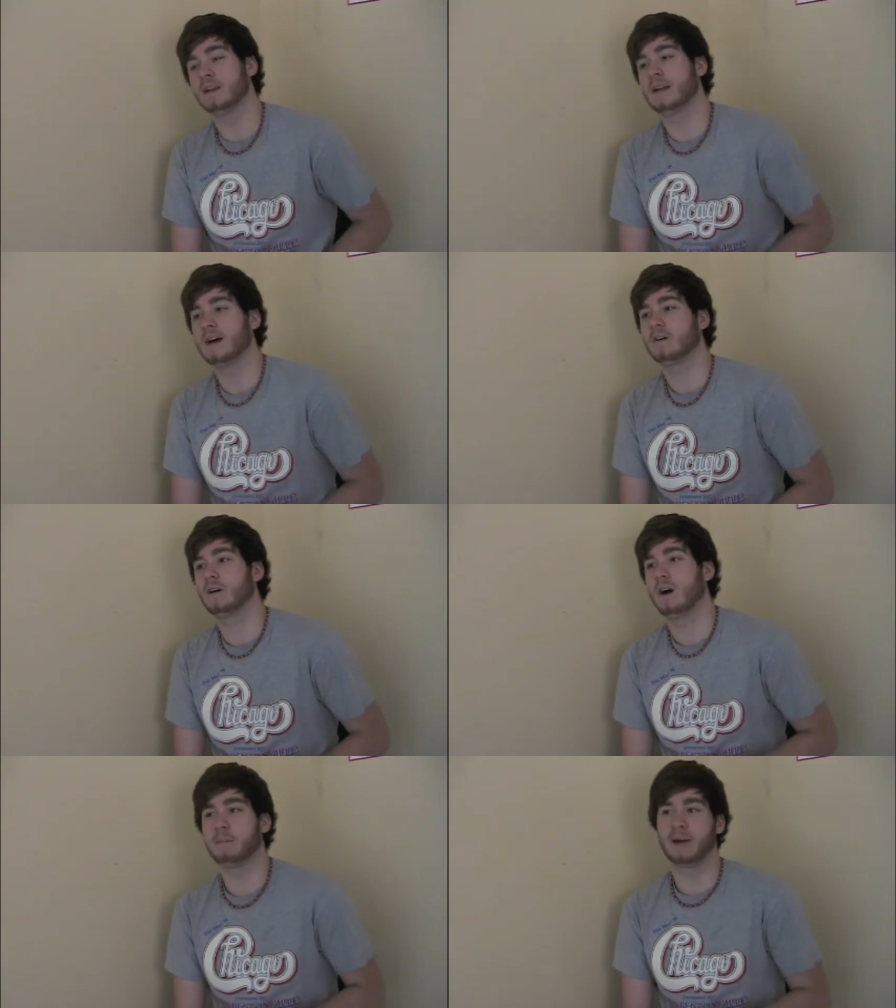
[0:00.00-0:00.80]
Now,
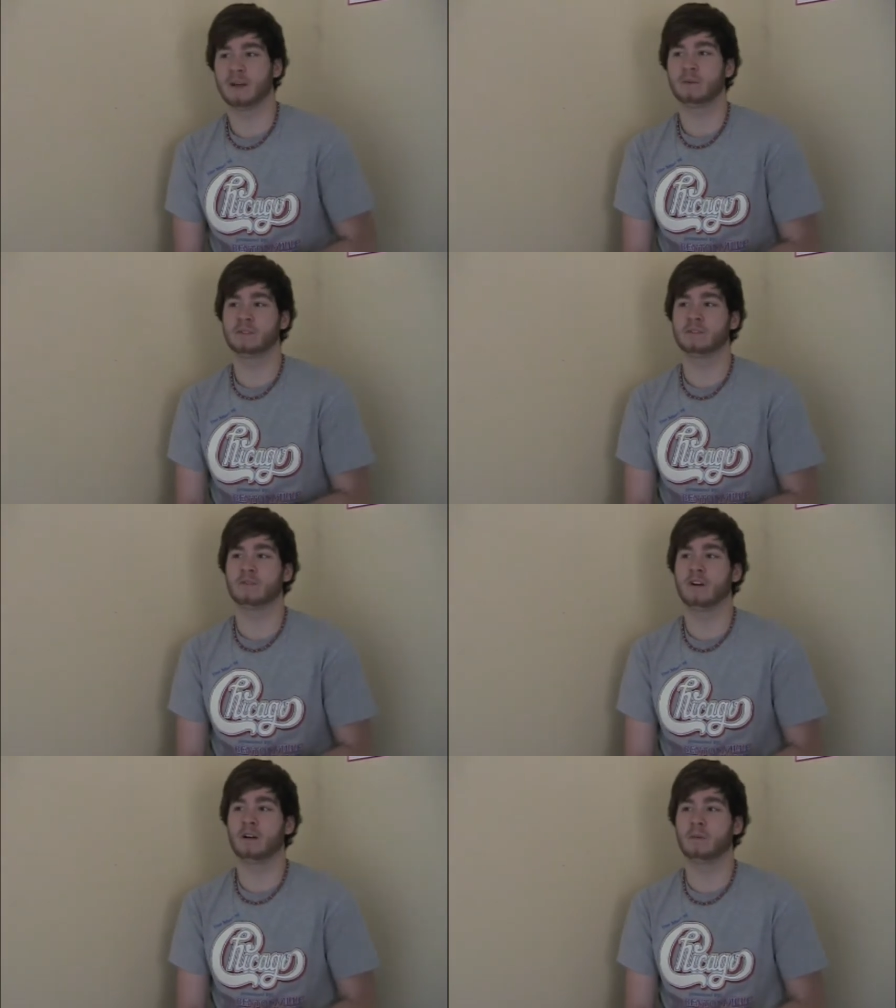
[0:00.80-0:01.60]
are penguins
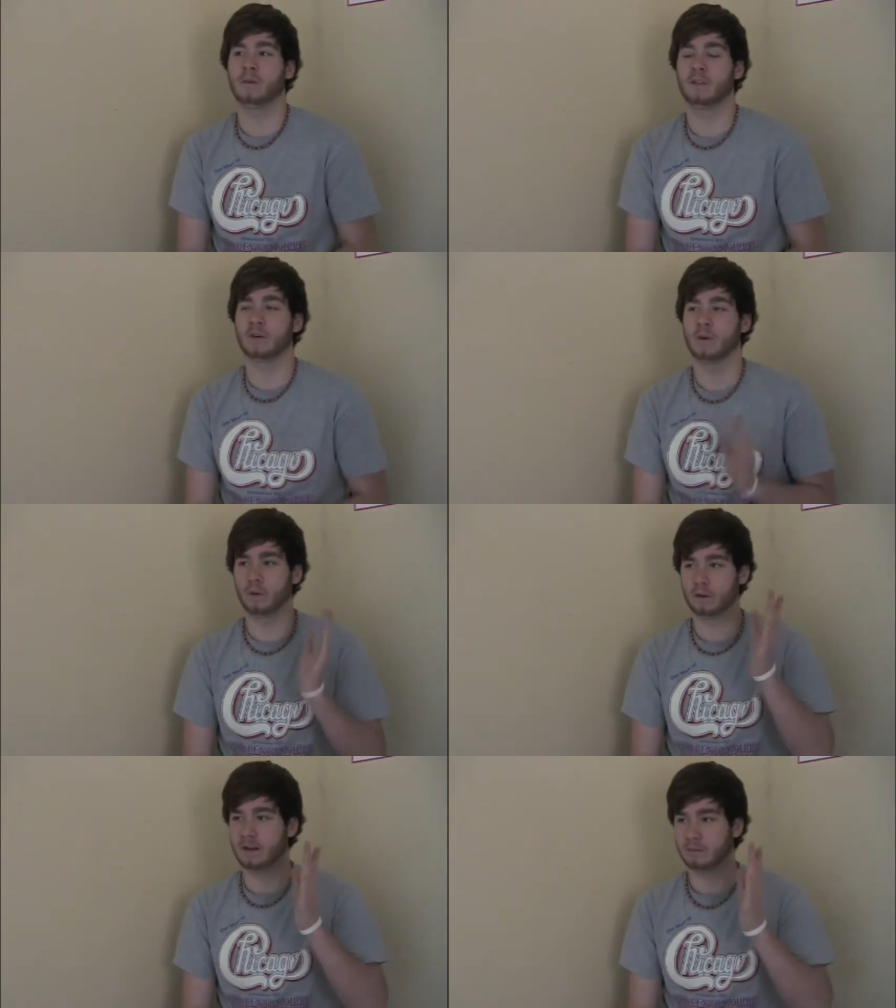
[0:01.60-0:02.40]
from the
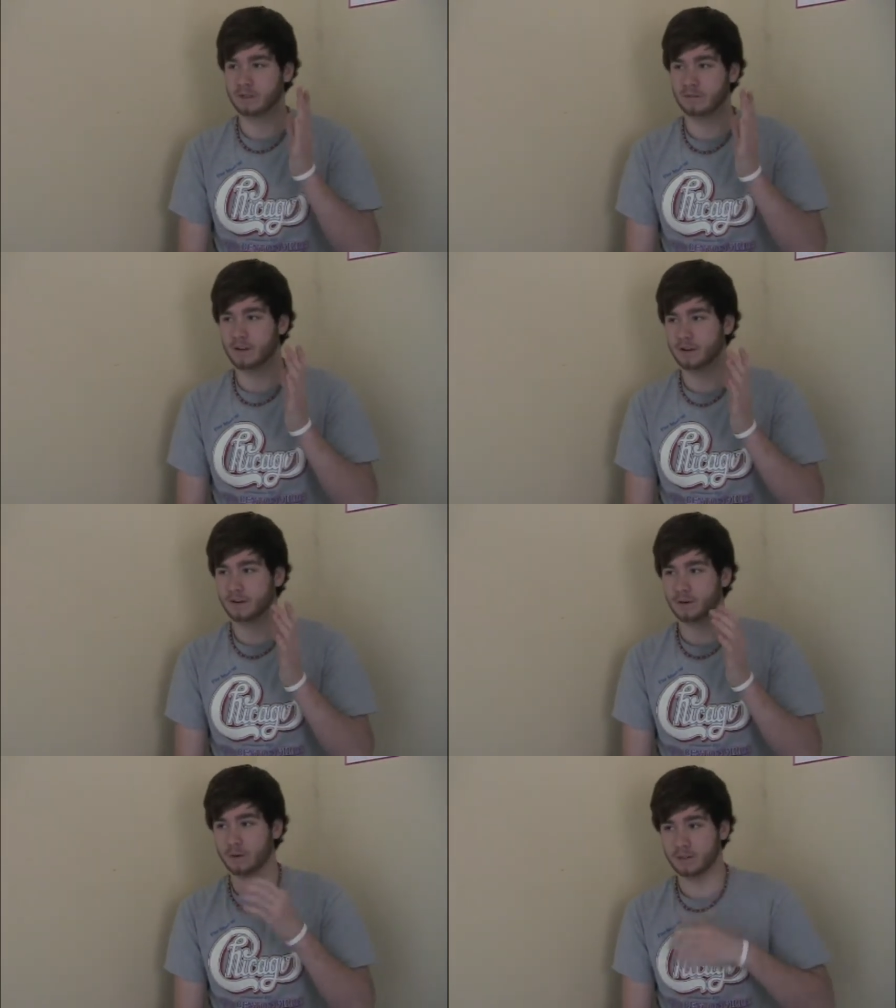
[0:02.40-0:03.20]
northern
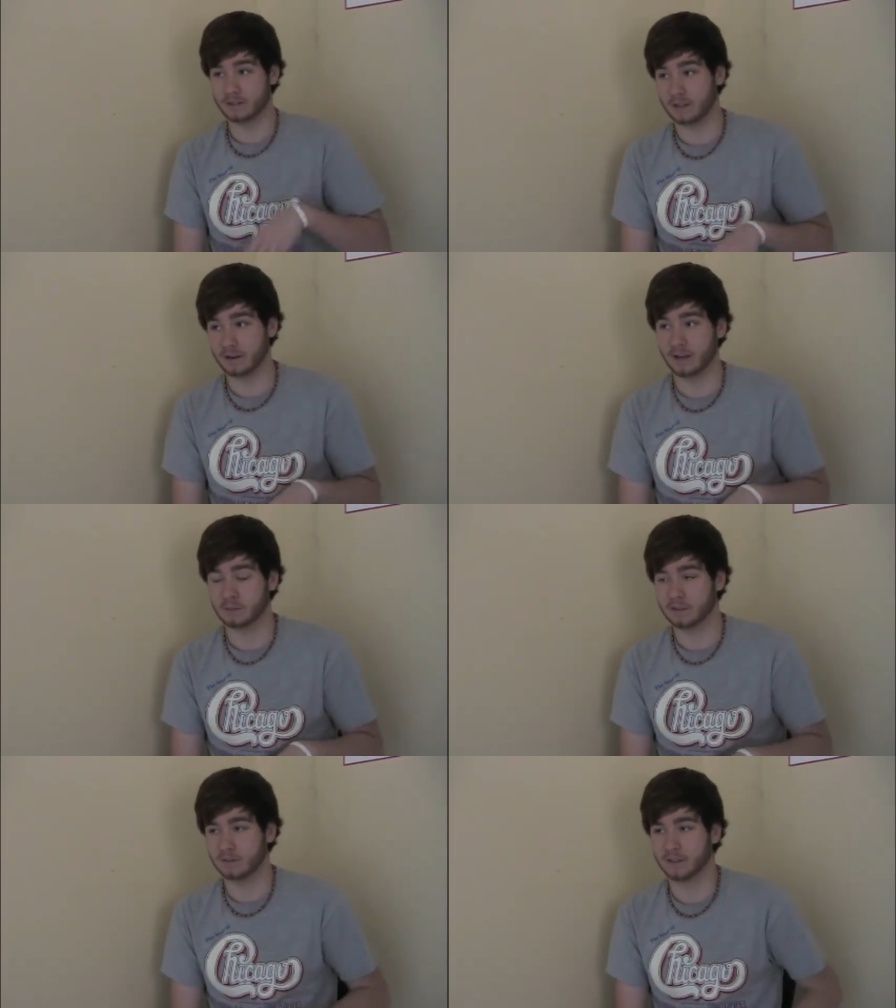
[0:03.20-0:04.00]
hemisphere or the southern
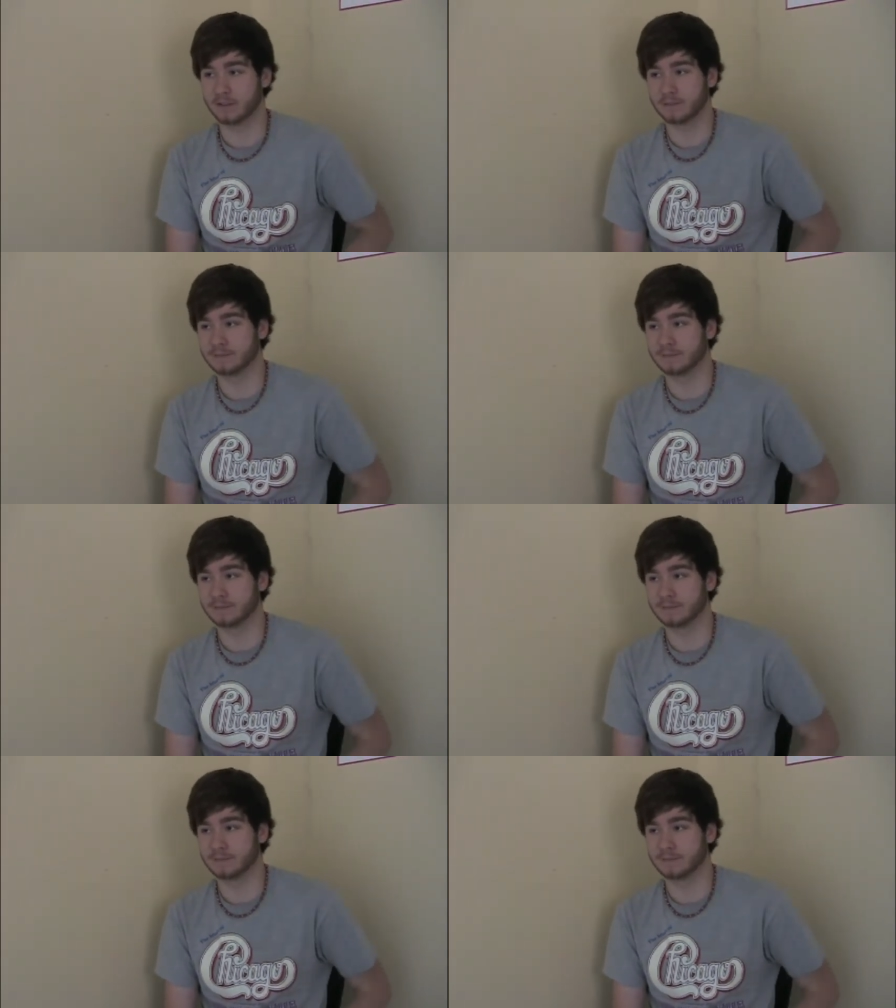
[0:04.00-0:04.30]
hemisphere?